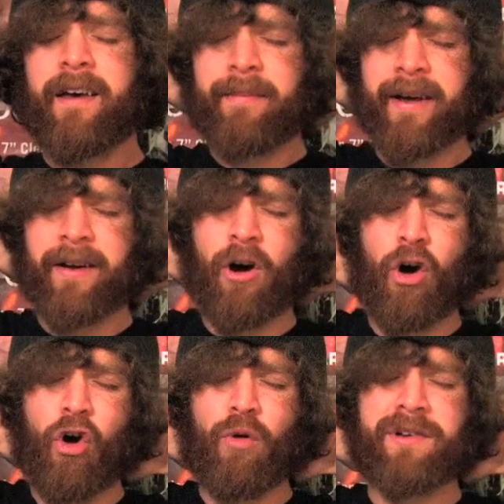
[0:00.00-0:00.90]
But
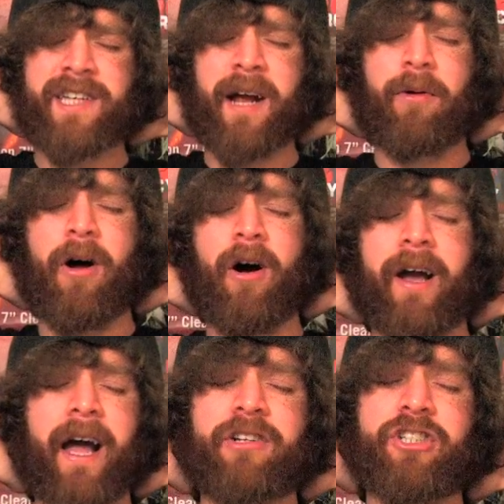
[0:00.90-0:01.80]
oh, was I
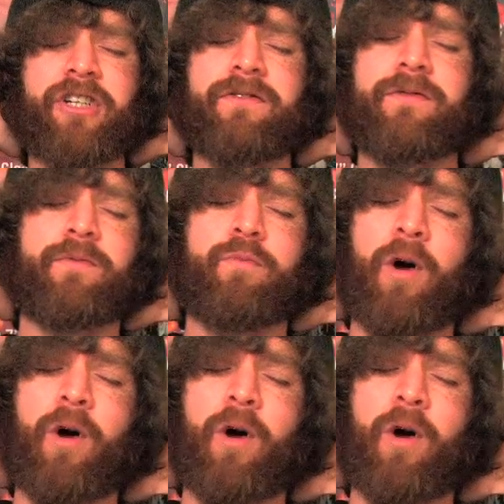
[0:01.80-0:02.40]
wrong. I should have